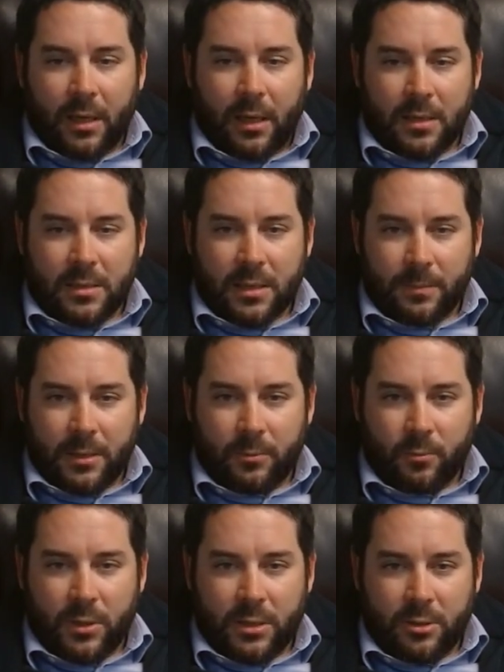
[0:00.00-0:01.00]

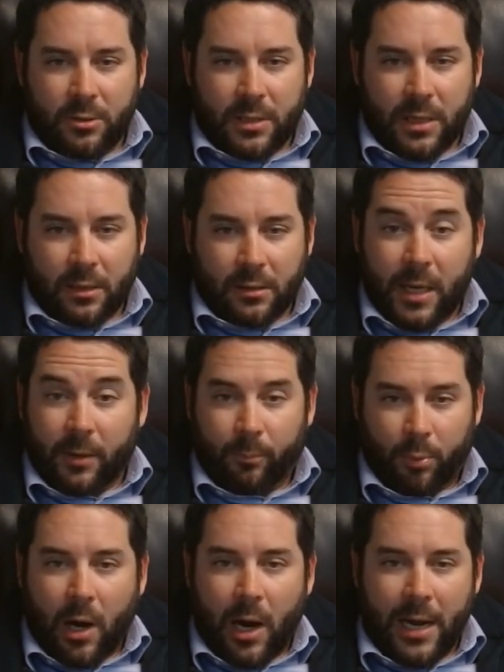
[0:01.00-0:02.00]
Something we do take a lot of
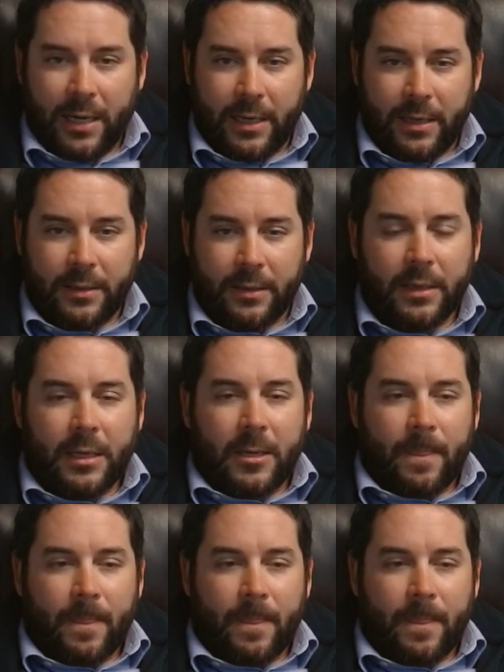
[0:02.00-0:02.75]
pride in.